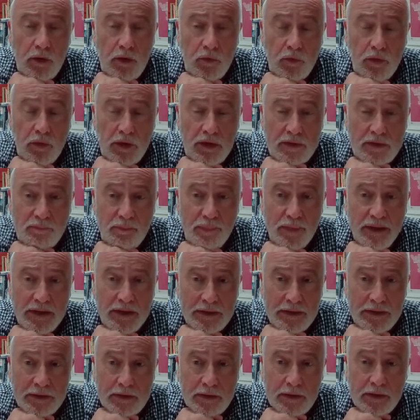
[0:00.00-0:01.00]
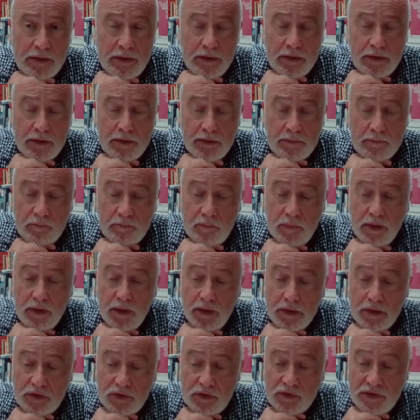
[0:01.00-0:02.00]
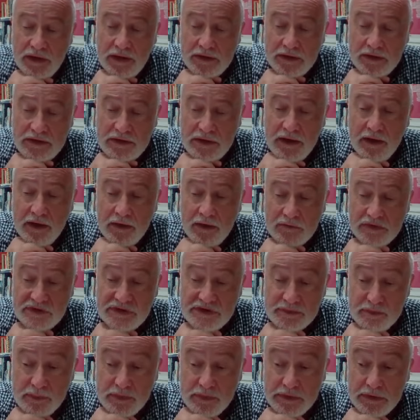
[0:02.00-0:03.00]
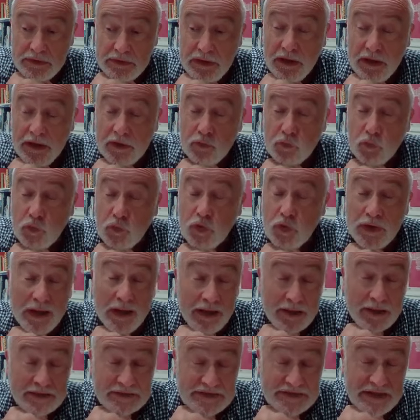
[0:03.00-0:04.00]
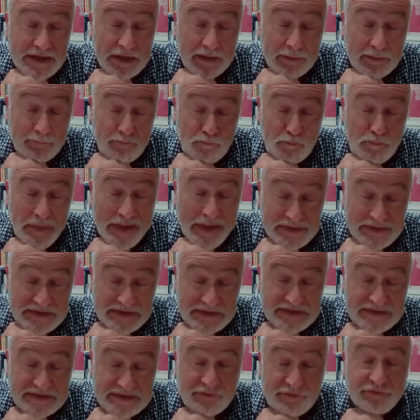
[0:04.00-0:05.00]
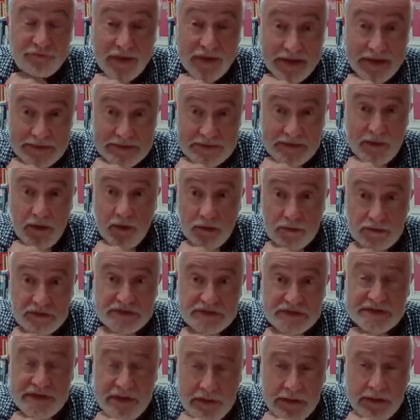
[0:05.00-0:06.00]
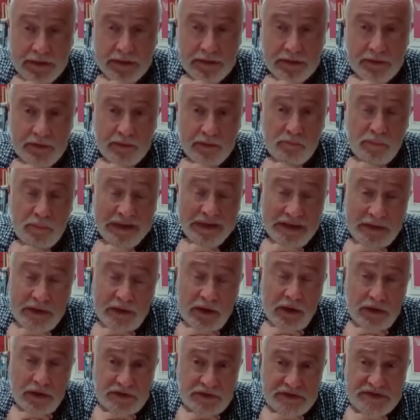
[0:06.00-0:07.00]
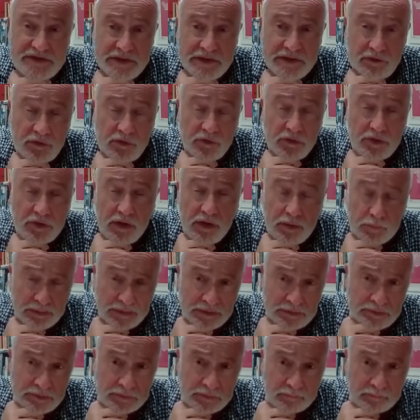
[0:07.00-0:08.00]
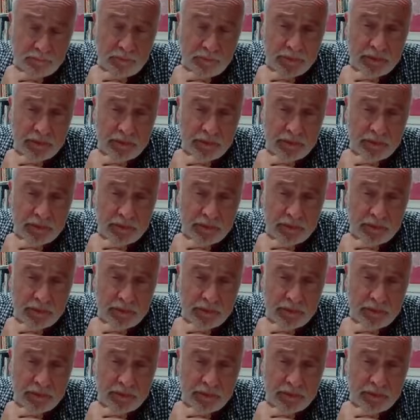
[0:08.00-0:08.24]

who had been um, a United Irishman uh, who had met his fate outside the meeting house in Kirkcubbin